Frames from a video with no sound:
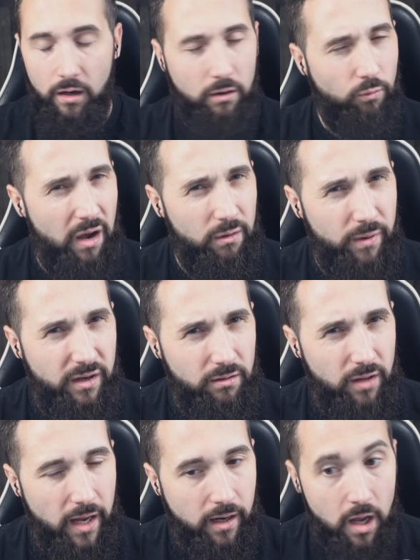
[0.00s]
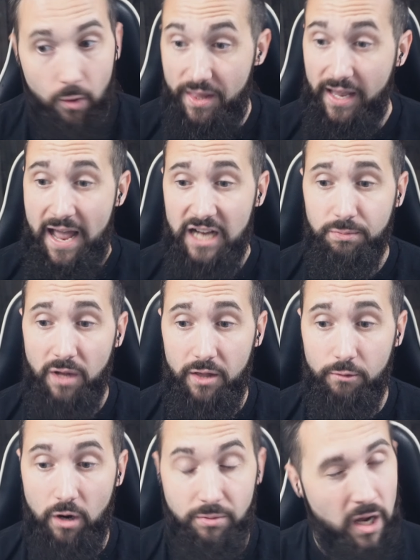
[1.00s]
Why do we do that? When they get Hezbollah on the
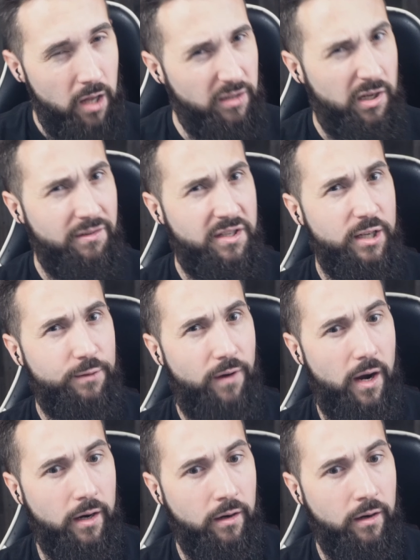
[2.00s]
ropes, let's have a ceasefire.